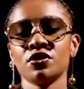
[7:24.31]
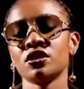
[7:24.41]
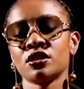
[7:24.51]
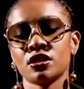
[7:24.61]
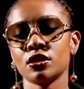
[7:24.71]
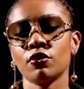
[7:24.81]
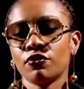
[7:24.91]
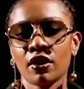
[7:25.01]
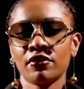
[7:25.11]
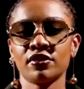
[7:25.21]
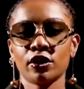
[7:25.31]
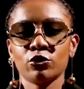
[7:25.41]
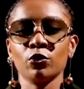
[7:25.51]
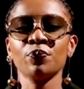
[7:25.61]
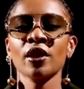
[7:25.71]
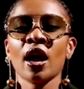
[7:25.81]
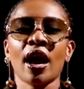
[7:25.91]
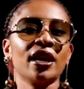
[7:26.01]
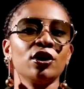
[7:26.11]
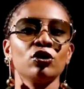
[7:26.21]
This is a self-love tattoo.
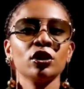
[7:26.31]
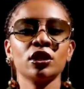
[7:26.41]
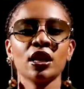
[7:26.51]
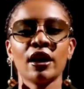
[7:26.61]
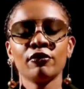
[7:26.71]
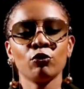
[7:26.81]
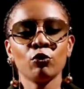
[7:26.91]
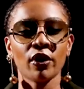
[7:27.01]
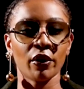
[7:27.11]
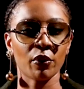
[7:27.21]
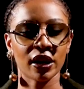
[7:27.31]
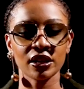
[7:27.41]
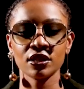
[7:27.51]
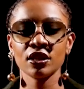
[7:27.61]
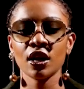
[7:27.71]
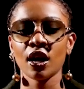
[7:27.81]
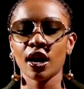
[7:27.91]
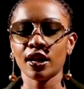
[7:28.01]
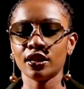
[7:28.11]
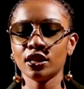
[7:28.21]
I did not love who I was.
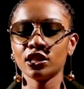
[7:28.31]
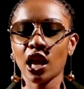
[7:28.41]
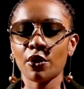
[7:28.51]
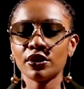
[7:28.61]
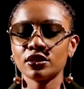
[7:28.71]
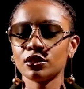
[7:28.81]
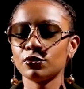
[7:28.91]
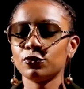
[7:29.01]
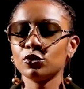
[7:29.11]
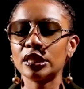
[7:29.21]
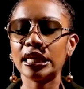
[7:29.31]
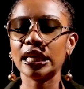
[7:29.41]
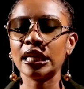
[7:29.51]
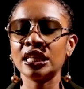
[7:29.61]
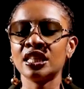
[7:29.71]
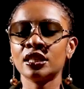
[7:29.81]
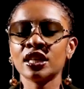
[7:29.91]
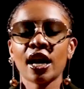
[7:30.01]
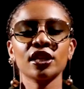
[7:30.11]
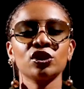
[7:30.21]
I wasn't fully in
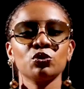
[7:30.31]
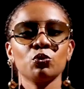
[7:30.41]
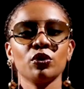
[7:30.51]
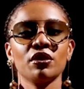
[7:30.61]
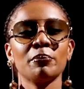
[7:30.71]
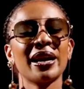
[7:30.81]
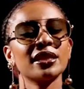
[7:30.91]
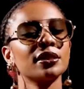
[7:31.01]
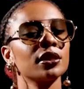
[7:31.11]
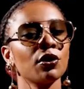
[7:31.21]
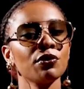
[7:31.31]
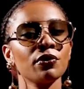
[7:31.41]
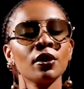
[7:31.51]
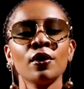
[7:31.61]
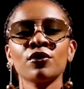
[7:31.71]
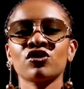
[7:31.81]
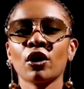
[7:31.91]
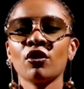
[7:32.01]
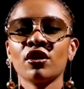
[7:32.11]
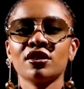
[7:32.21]
touch with myself. So
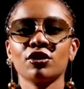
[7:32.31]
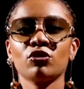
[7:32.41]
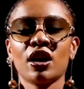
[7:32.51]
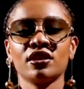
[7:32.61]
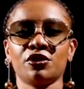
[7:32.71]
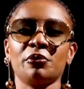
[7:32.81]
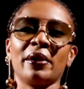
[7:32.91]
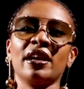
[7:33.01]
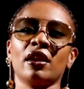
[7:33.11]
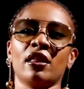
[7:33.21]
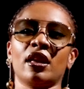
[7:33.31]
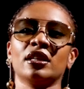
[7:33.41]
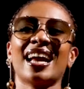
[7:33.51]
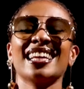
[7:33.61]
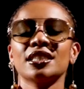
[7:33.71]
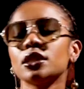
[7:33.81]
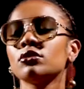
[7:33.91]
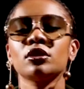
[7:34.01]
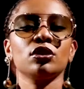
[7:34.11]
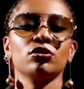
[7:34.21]
I got that tattoo as a reminder that I
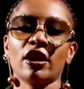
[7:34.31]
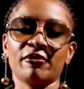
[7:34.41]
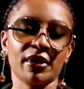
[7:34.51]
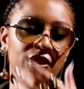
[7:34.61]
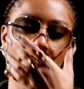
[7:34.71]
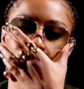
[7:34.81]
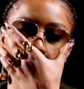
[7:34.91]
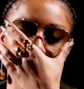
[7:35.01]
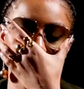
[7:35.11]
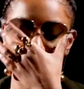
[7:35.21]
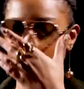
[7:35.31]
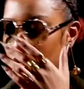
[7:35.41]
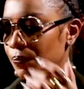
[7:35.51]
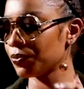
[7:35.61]
still need to love myself no matter what.